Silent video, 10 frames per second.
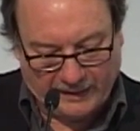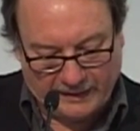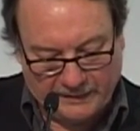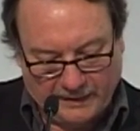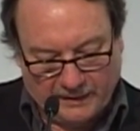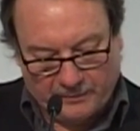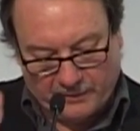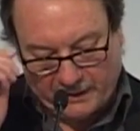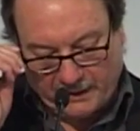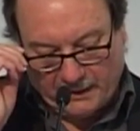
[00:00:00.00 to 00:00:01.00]
And
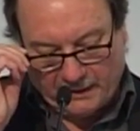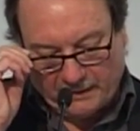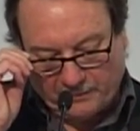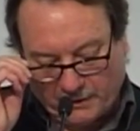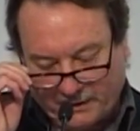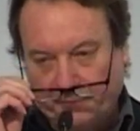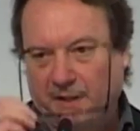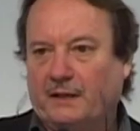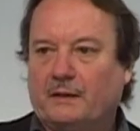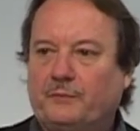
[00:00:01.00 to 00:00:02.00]
what
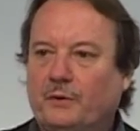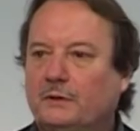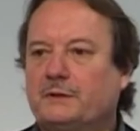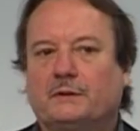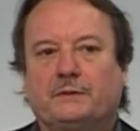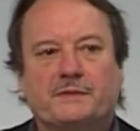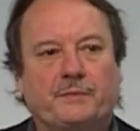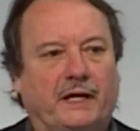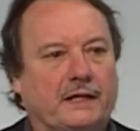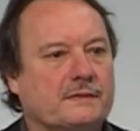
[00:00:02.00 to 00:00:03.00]
we will do is
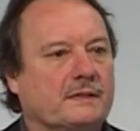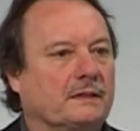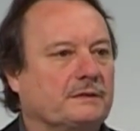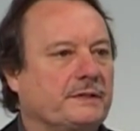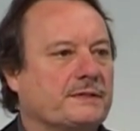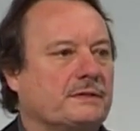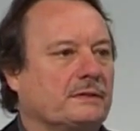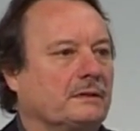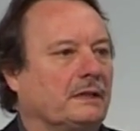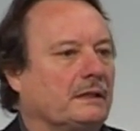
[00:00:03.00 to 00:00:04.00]
we ask Chris
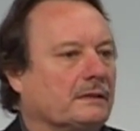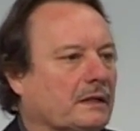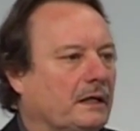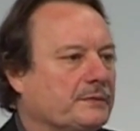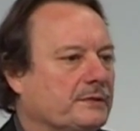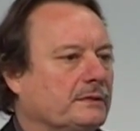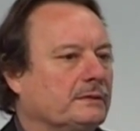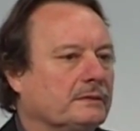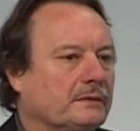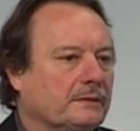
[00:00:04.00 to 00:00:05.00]
to come
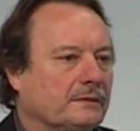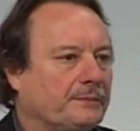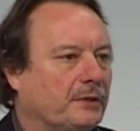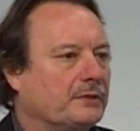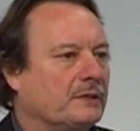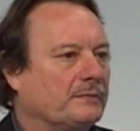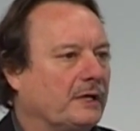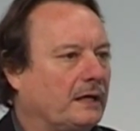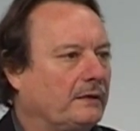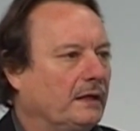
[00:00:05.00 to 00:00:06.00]
to the podium
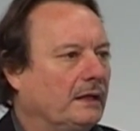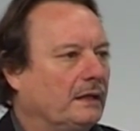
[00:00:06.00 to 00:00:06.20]
now.